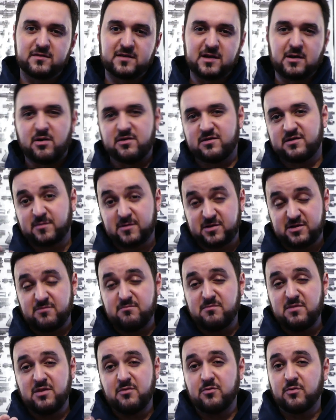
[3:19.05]
Now, especially
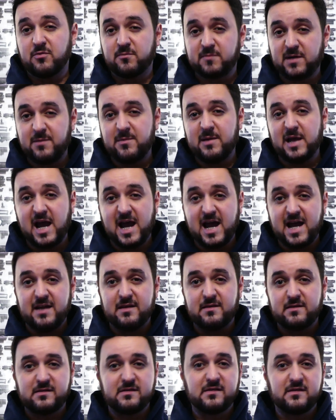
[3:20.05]
me with the baby
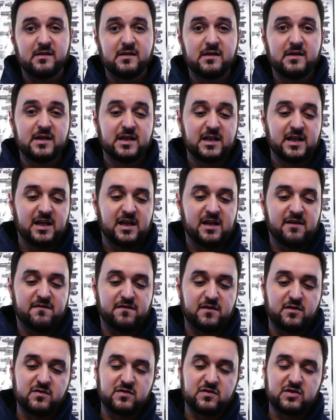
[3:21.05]
hands, it
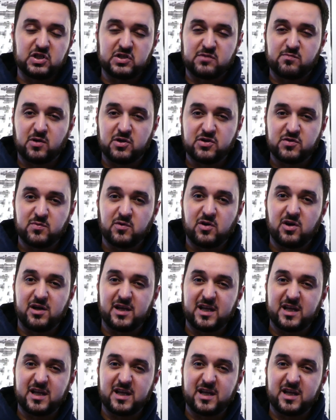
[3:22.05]
feels just much more.